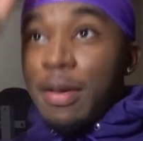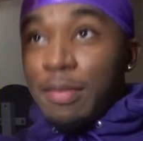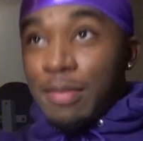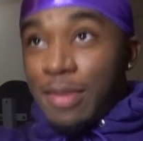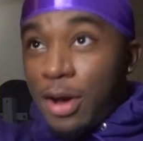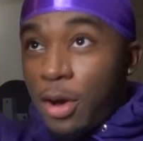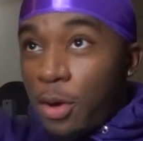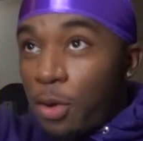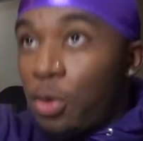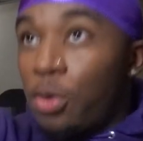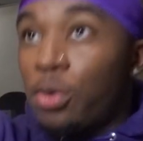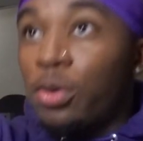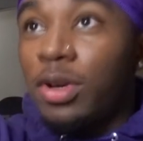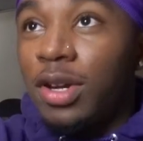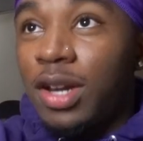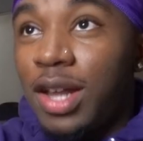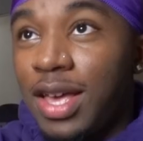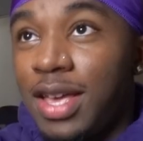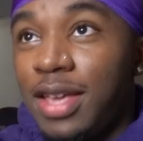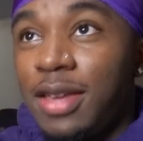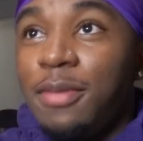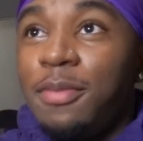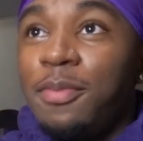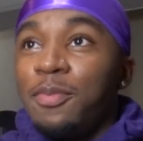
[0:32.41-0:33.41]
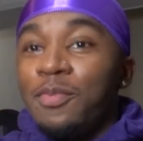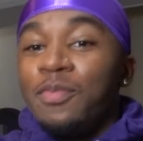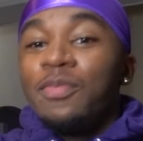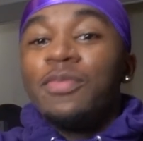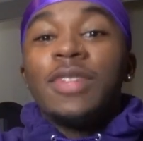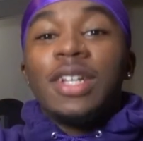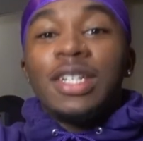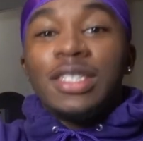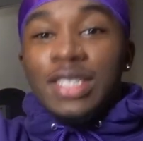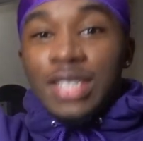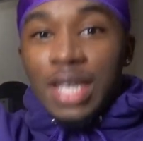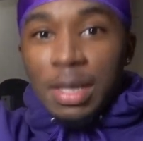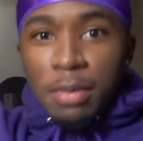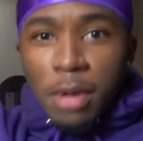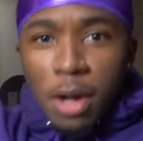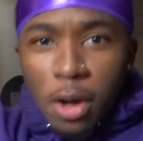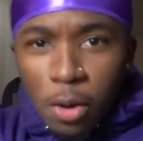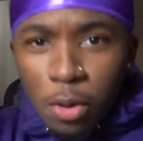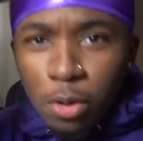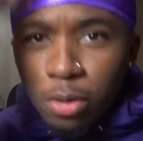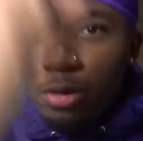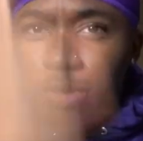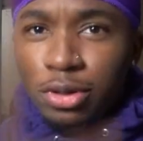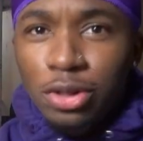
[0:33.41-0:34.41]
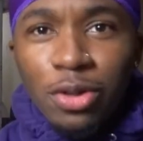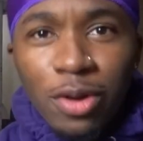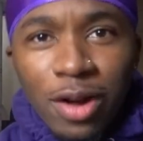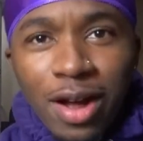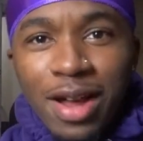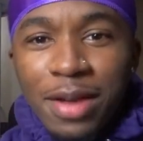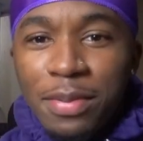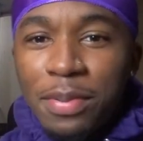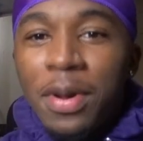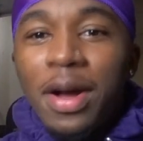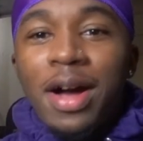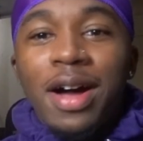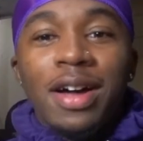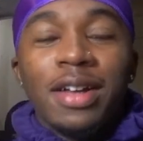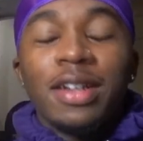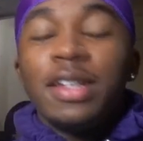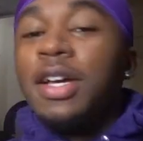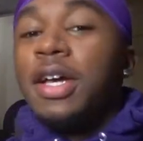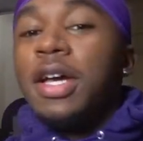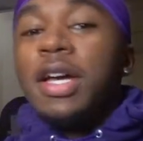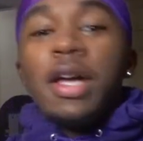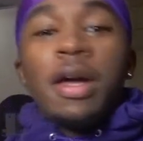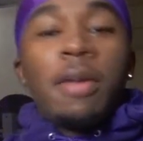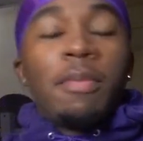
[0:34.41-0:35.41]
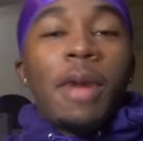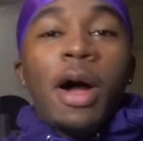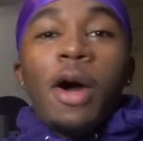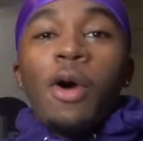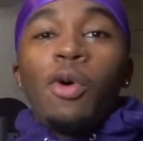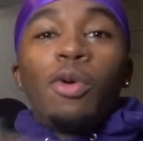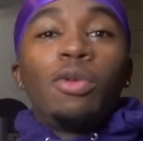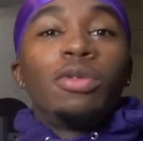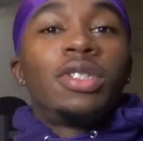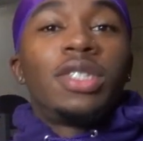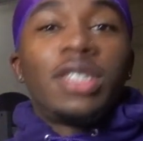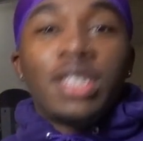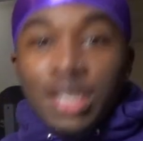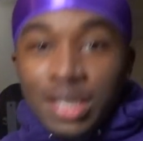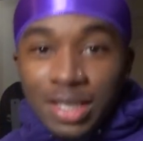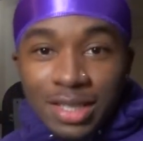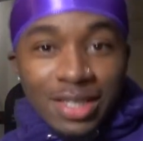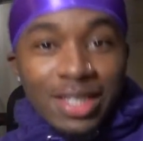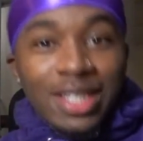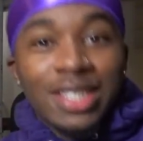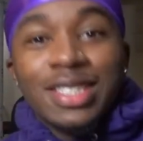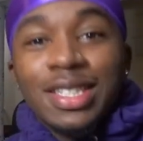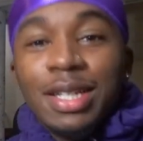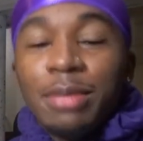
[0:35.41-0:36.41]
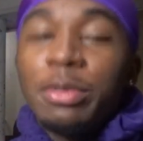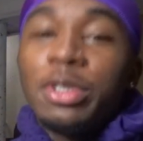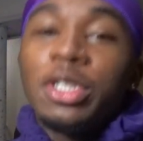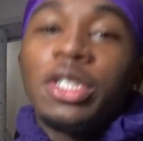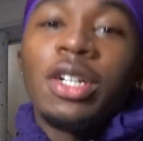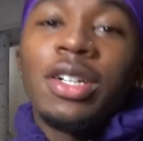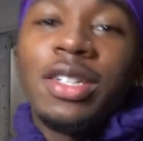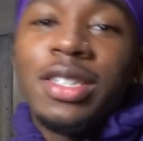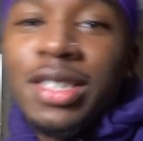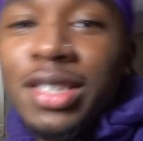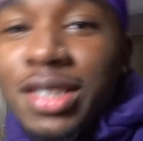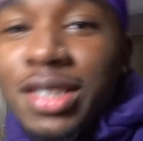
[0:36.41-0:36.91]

my old light, you know what I'm saying? My old tripod, my old... Listen, let me show you the